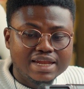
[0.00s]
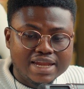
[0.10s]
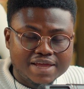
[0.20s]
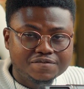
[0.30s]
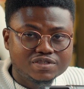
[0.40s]

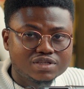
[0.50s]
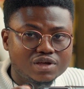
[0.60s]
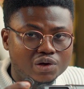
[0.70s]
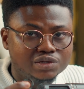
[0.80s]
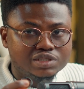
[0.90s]
left
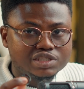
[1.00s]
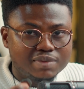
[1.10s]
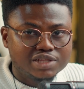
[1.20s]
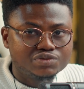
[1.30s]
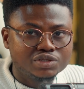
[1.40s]
on this
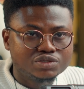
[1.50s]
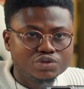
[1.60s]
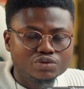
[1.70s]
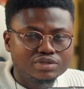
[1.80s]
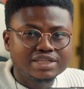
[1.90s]
smart ring.
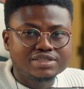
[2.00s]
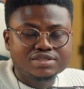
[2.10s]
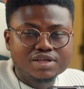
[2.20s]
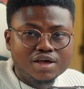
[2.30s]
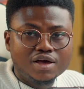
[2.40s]
So that
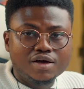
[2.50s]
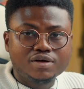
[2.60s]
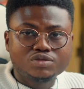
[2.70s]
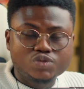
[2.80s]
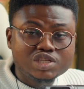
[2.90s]
is
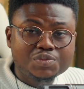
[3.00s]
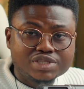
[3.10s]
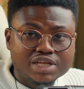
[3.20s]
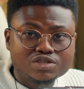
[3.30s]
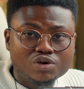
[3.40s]

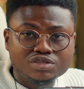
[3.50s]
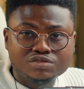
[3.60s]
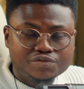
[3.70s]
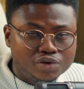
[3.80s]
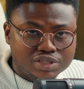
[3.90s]
20% gone
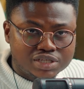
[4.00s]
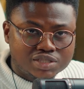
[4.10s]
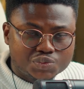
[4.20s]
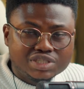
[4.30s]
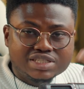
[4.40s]
in 4
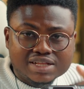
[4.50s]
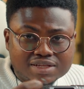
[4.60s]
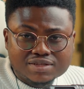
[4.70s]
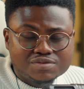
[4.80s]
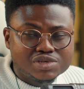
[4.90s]
days, which
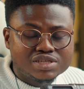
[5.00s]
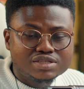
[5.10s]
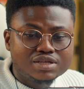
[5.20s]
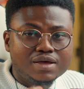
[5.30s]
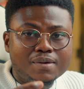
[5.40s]
technically
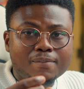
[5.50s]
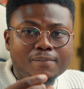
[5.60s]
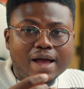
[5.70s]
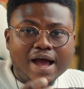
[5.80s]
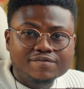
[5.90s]
means
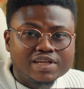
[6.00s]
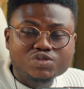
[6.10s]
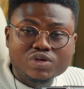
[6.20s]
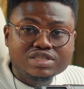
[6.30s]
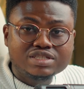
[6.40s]
after
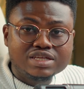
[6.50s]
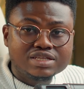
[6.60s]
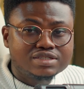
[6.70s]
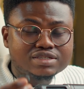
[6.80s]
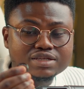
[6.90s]
20
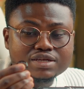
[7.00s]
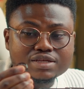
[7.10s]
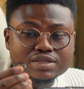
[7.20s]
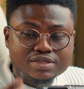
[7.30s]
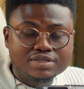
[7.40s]
days,
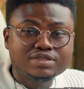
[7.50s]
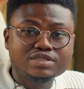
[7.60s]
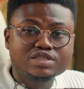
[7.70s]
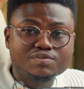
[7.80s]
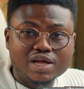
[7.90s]
this
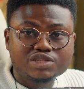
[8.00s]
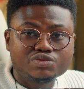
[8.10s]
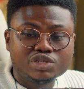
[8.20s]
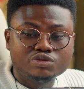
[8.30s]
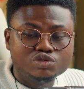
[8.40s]
smart
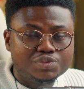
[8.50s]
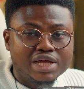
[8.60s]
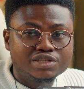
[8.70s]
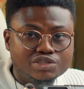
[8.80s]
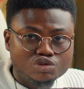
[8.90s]
ring would be
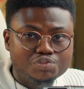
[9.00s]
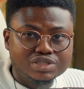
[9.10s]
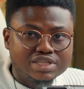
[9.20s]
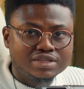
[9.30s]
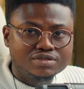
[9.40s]
at
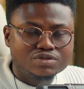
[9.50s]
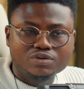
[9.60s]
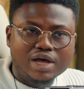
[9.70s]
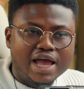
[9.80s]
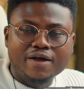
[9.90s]
0%.
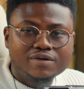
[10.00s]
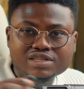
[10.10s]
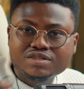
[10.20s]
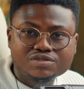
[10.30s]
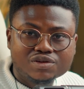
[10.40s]
So I
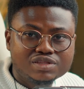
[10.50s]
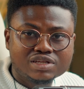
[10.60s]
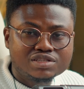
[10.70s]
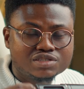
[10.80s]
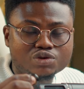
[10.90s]
honestly do not
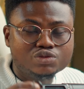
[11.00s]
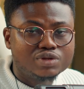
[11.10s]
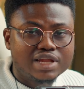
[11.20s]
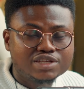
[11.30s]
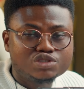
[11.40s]
think this is going
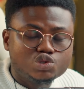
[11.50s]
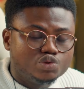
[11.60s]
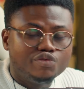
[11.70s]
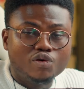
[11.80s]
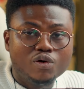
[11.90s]
to last you
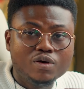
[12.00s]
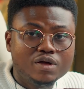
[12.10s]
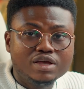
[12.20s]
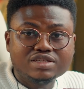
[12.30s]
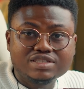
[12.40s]
for
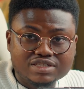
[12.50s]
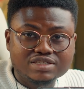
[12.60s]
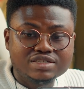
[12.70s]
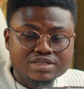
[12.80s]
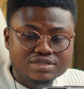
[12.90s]

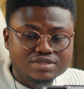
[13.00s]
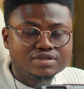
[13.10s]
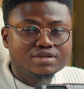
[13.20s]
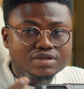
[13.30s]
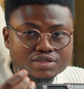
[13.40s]
60 days.
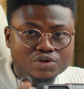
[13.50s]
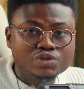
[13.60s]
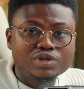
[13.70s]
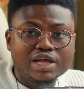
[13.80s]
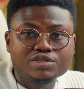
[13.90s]
It's
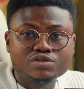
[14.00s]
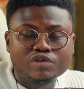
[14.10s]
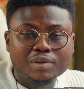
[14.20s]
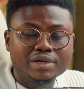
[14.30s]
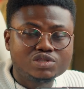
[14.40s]
going to last you
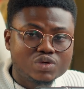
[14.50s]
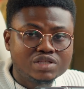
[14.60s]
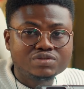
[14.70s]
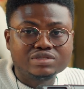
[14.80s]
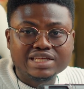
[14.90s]
for about
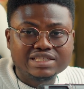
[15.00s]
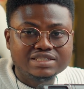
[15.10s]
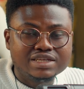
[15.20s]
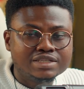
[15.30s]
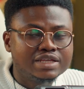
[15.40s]
20 to 30
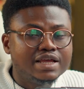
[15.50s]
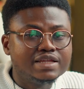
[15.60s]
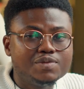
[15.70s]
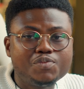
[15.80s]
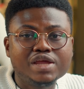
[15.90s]
days,
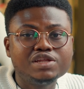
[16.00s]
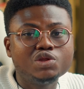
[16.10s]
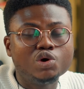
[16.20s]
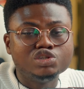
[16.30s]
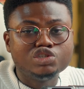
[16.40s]

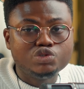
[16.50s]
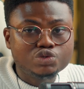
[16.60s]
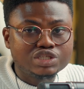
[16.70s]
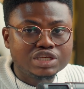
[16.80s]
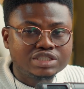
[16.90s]
depending on the
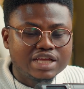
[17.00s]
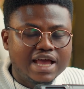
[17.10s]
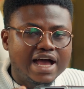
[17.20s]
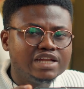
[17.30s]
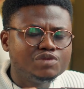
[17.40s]
usage
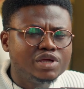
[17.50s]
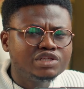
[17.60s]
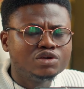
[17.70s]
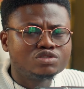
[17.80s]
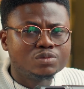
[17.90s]
and
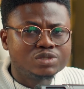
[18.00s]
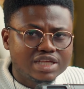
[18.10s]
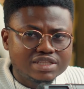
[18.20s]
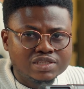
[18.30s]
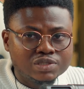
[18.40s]
depending on some
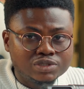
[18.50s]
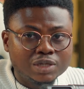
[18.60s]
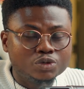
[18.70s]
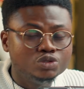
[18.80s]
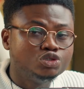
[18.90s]
settings which
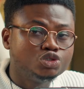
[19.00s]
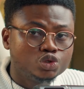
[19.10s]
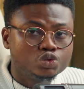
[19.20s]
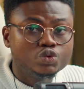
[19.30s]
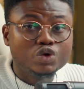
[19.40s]
I'm going to show
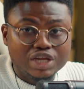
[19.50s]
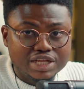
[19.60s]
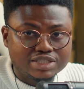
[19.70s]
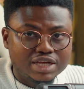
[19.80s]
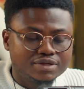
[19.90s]
you
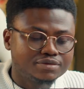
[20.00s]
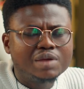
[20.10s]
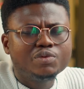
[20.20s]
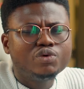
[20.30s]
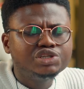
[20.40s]
later. You
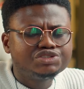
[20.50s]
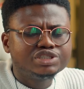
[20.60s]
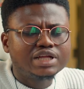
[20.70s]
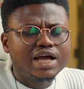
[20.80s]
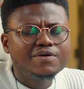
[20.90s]
might be
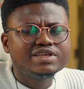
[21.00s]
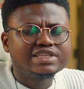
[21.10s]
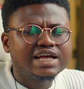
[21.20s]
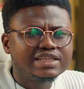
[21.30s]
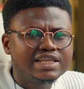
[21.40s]
wondering, how
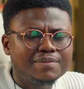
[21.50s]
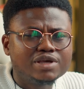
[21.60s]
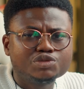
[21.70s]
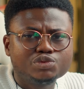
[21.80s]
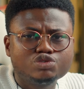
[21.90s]
exactly am I
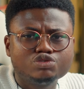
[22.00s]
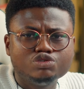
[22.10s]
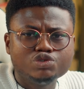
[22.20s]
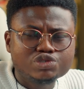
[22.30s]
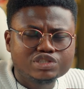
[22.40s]
supposed to
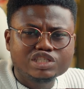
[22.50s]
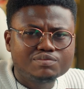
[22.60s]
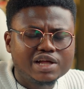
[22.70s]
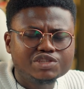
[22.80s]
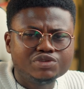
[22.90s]
use this
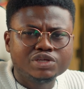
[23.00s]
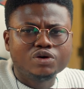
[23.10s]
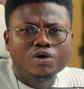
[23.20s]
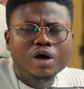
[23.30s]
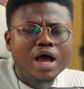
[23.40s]
smart ring,
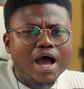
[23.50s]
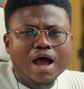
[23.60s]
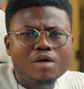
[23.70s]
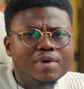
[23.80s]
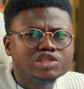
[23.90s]
or
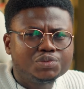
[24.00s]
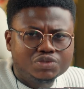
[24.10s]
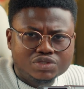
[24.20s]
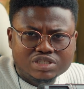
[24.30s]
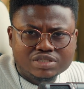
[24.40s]
how am I
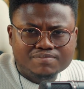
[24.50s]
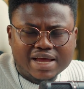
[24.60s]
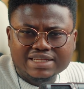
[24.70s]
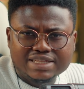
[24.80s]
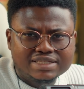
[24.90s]
supposed to see
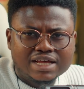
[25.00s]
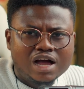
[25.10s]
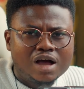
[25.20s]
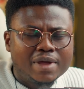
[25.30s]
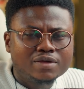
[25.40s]
my data?
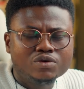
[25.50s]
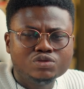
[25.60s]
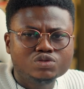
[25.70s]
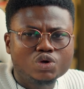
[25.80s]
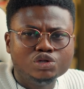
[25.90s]
How am I
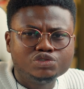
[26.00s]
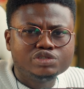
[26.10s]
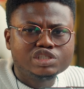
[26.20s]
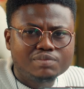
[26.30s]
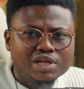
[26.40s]
going to
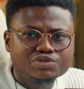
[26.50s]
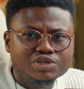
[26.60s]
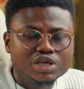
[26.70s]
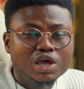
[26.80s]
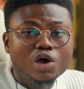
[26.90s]
control this smart
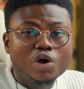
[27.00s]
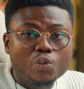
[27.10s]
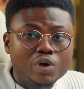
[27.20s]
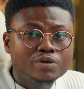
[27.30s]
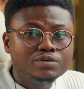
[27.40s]
ring?
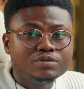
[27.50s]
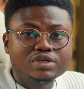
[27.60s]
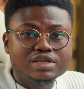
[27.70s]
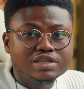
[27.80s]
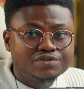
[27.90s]
Well,
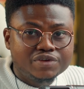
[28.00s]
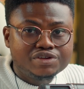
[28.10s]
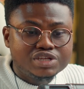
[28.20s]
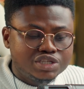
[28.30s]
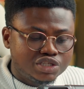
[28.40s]
it's
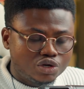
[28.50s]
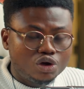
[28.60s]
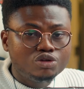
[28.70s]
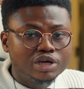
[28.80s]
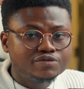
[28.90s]
very easy.
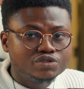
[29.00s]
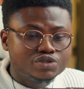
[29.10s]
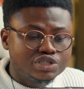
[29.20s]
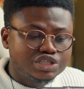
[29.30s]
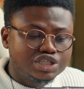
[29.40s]
All you have to
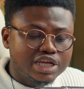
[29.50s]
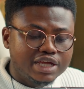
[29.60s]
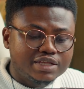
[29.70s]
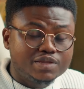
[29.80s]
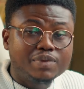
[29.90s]
do is check
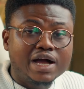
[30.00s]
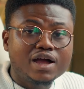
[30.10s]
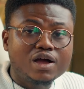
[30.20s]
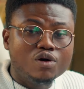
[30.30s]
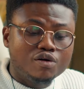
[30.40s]
the
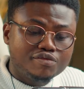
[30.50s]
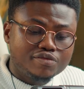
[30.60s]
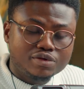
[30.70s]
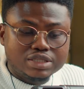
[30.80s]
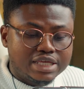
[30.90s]
back of
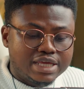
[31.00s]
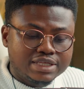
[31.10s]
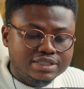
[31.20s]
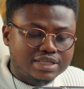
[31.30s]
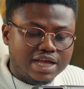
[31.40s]
the
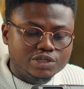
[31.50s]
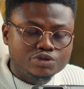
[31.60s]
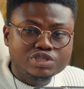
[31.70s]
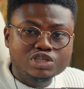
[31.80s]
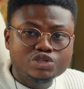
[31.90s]
case and
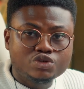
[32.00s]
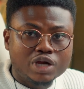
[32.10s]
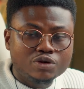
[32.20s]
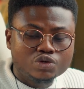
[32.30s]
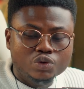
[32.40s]
you'll see this
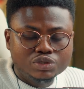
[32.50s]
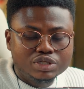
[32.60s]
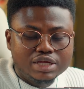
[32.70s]
QR code.